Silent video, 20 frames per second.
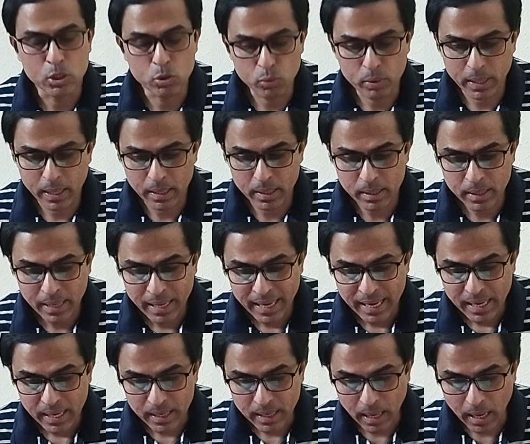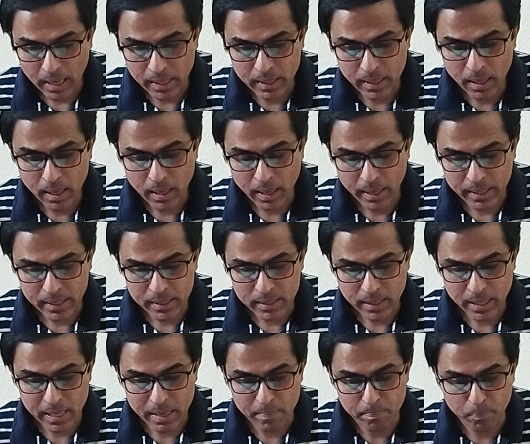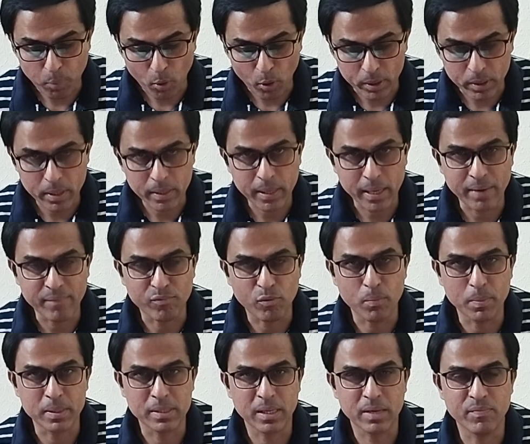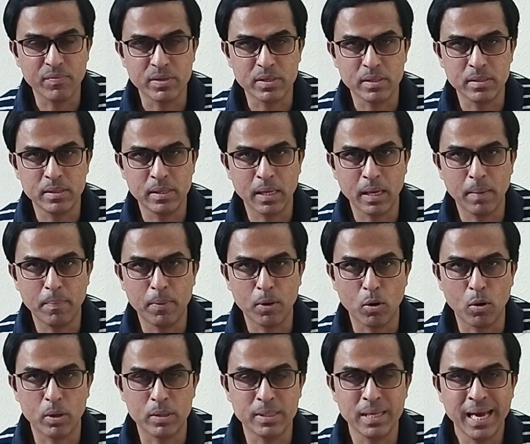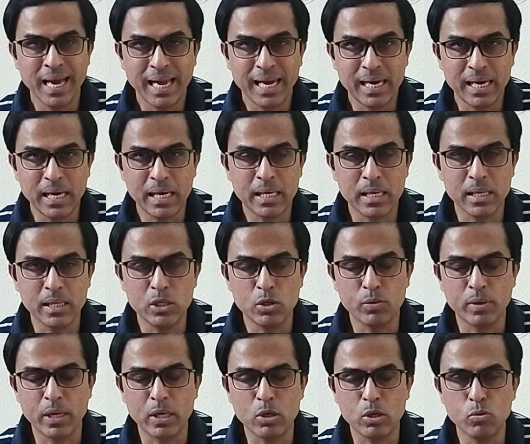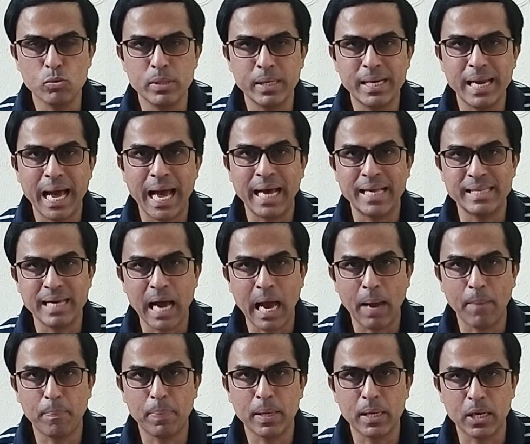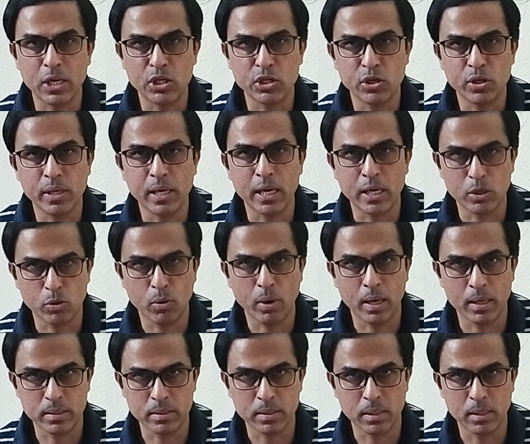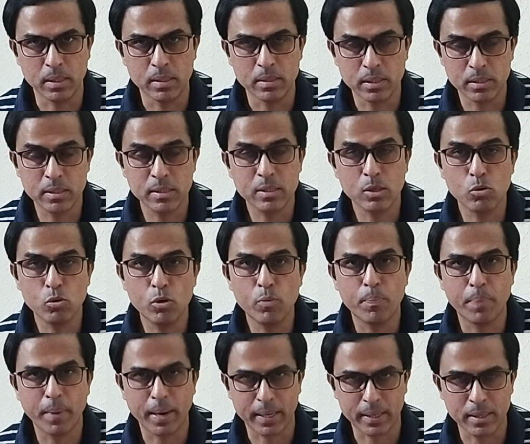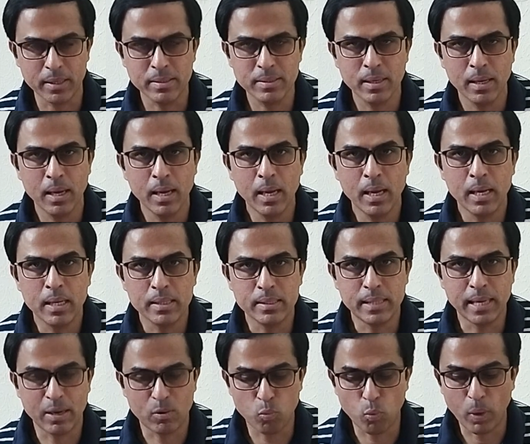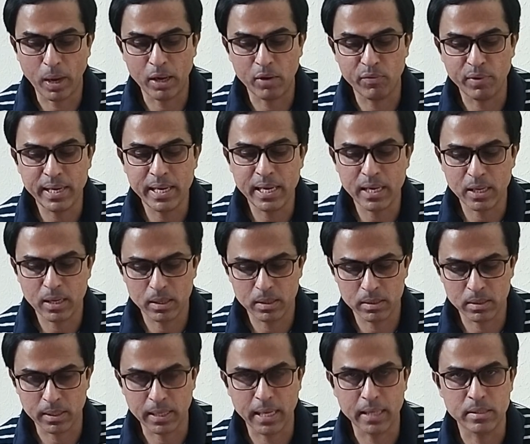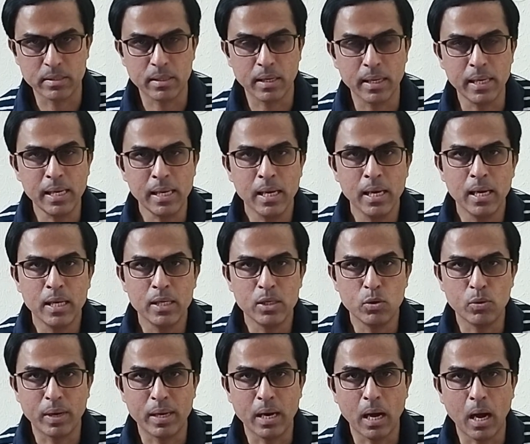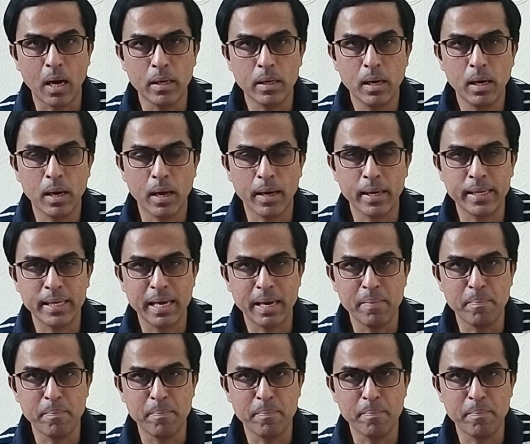you can underline the important information which is there, because later you can use it as application in your answer. This is a good practice, that while reading the case study, you can underline